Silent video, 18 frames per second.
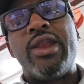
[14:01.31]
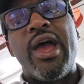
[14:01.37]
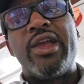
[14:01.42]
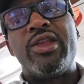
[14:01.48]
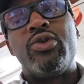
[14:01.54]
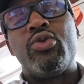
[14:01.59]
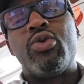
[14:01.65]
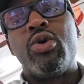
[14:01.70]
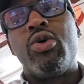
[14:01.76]
and a
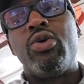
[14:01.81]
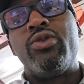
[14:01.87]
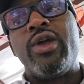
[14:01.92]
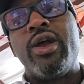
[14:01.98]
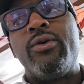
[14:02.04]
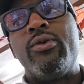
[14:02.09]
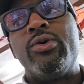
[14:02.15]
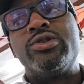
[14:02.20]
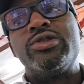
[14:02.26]

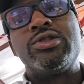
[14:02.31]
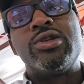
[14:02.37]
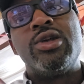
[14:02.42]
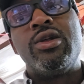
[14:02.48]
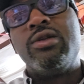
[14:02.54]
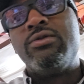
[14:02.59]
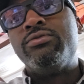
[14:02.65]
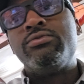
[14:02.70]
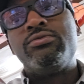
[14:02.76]
9-year-old that
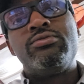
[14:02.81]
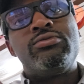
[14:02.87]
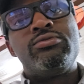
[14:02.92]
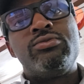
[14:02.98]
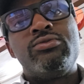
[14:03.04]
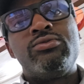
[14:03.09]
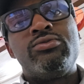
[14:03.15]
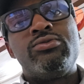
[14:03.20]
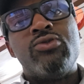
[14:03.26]
was
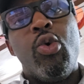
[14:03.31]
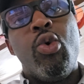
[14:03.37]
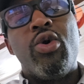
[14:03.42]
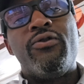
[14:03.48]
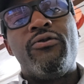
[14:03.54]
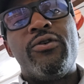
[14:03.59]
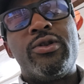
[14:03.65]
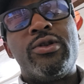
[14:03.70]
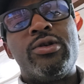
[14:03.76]

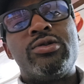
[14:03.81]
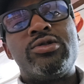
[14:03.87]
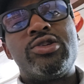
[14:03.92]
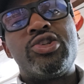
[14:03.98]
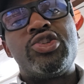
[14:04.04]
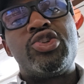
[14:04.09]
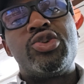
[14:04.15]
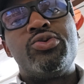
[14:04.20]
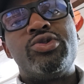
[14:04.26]
orphaned
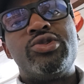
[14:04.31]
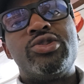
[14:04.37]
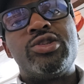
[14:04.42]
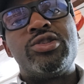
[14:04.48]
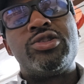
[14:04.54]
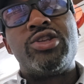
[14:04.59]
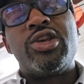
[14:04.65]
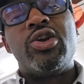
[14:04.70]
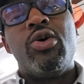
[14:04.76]
because she
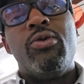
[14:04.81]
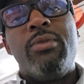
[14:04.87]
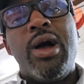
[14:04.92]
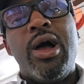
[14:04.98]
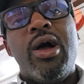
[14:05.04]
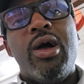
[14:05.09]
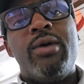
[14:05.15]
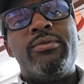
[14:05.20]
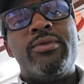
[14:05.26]
was a single
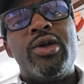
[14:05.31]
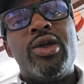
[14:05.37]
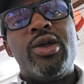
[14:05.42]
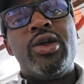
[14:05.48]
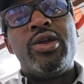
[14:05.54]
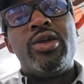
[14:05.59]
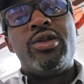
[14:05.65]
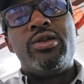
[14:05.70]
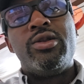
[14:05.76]
mom.
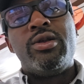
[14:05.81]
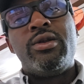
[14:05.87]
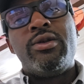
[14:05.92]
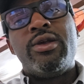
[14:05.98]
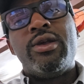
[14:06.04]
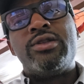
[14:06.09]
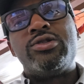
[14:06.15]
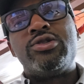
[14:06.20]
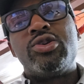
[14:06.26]

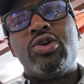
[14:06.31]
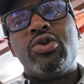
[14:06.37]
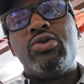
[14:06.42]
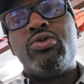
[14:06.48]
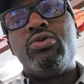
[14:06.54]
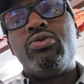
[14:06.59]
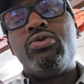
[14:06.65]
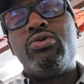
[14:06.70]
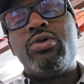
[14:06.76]
And
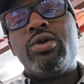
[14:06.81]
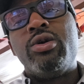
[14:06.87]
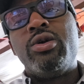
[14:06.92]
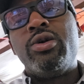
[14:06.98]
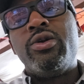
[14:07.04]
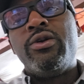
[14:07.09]
so